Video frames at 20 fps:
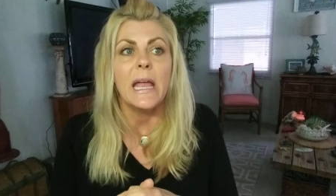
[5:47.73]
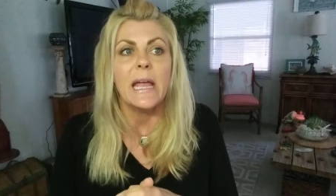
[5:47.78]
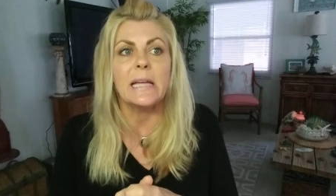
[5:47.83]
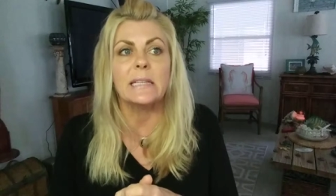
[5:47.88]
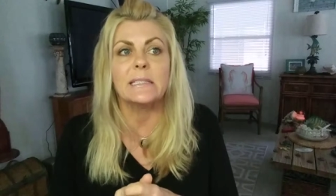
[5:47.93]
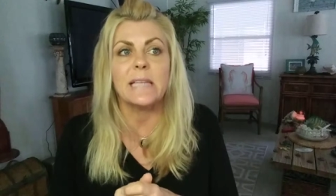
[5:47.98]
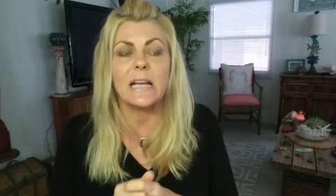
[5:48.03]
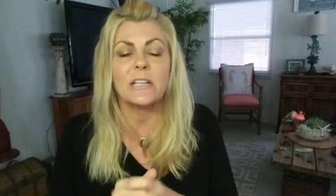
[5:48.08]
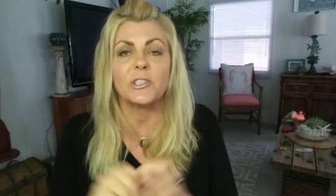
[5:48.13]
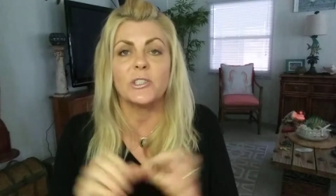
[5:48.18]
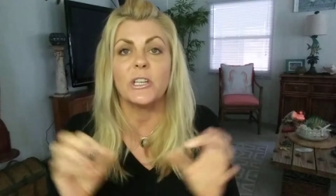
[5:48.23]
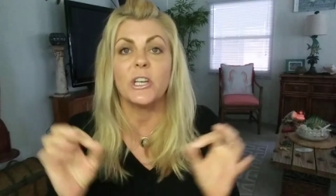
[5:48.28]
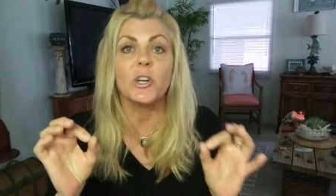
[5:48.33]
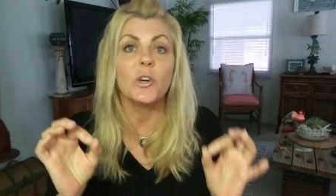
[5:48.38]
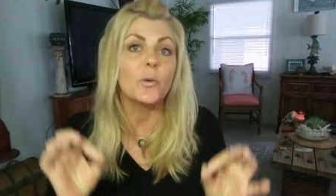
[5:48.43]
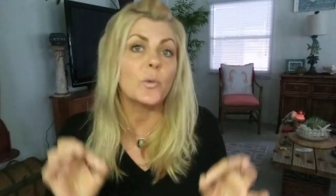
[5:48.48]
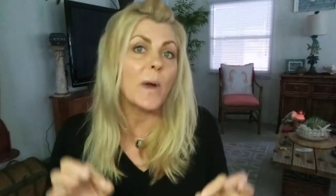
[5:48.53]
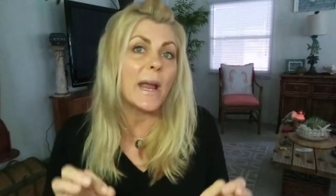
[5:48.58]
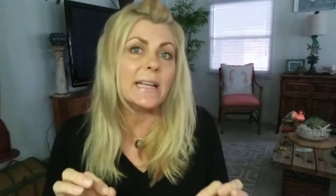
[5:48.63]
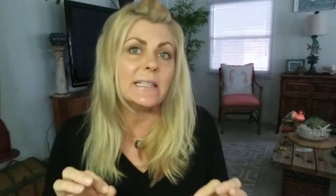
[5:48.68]
It's actually a
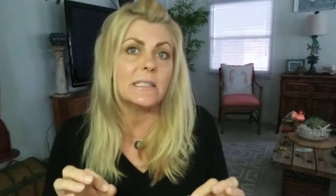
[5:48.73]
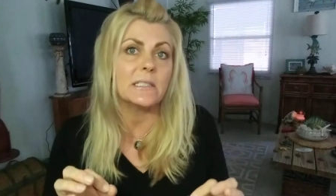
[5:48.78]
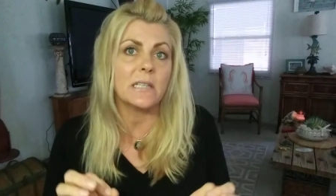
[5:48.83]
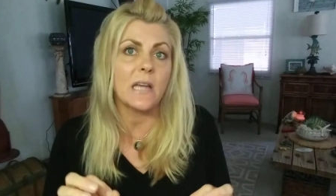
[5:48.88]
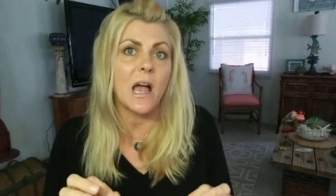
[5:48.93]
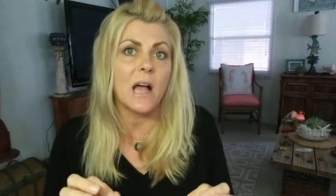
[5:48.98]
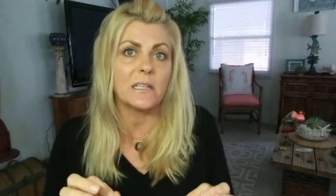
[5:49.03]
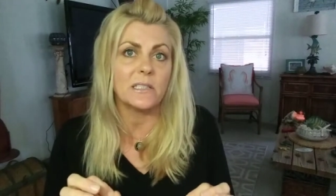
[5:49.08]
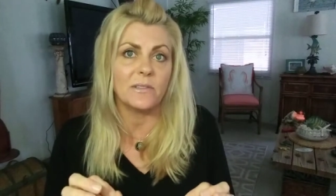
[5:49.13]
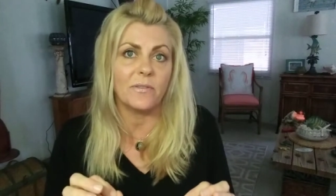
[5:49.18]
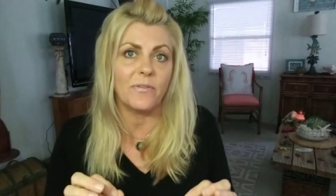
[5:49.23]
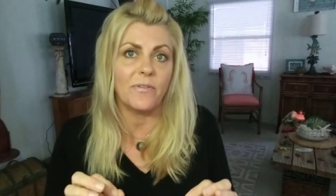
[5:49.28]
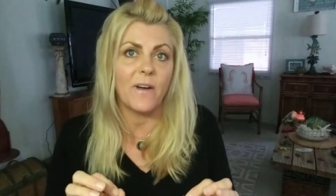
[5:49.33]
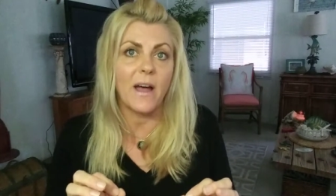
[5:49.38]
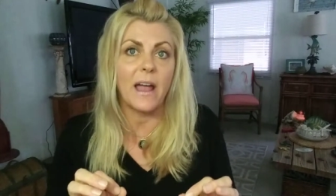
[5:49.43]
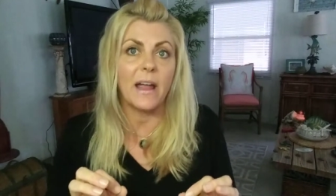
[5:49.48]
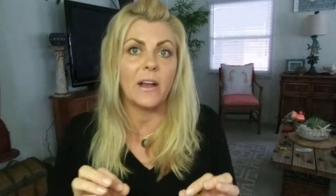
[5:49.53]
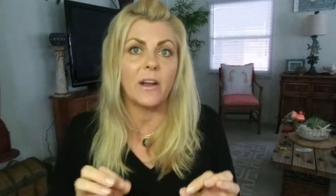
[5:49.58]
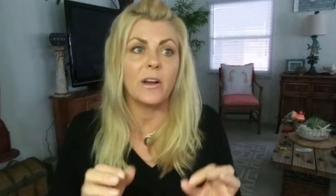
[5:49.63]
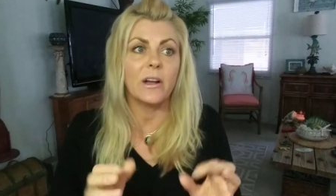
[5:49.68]
great
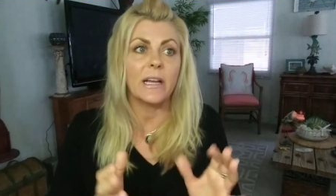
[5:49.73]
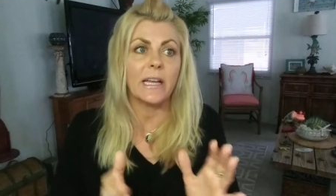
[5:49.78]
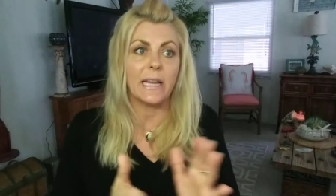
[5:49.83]
detoxifier.